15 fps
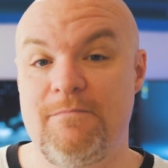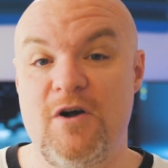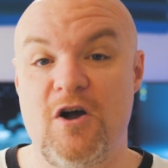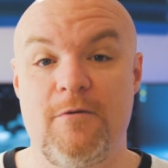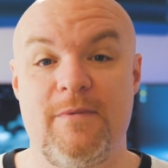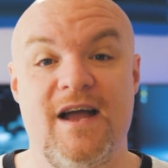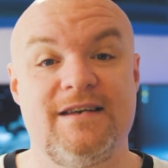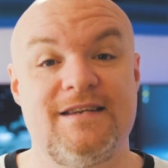that
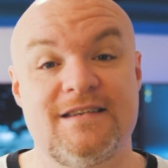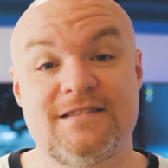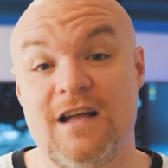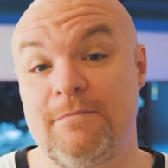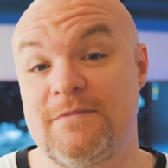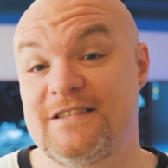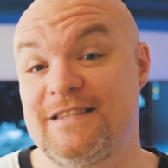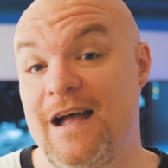Power BI
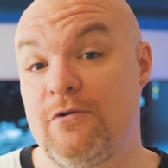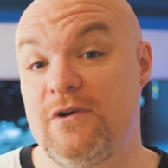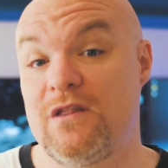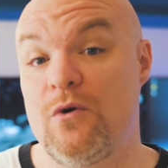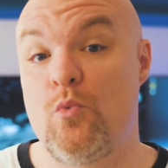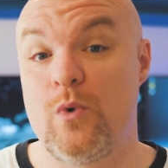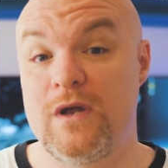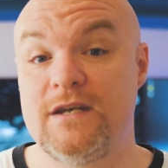Desktop is now in
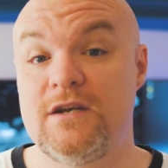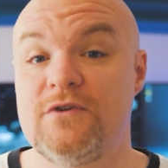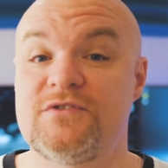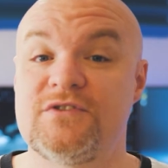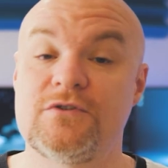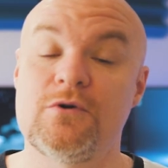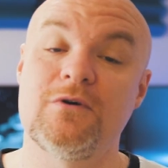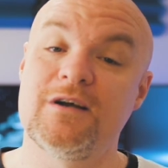the Windows
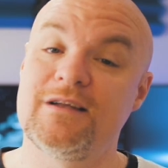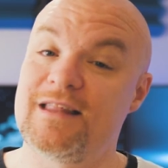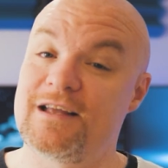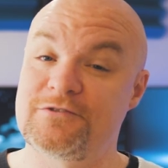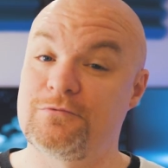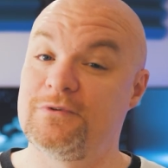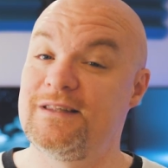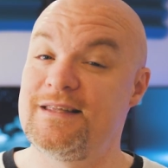Store, and
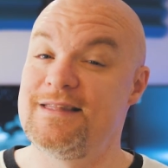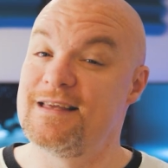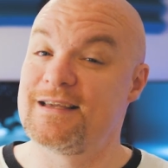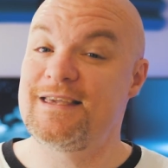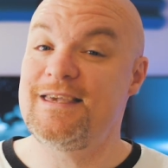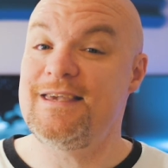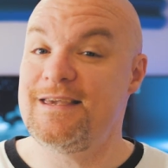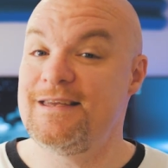that's really the
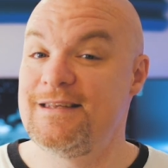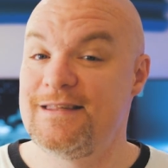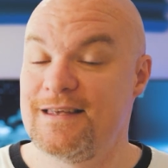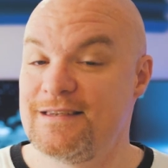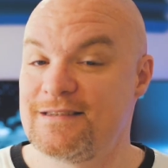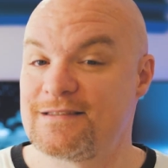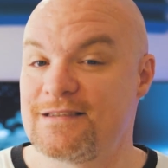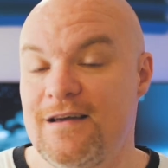key to
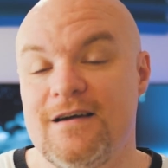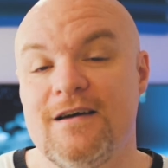this.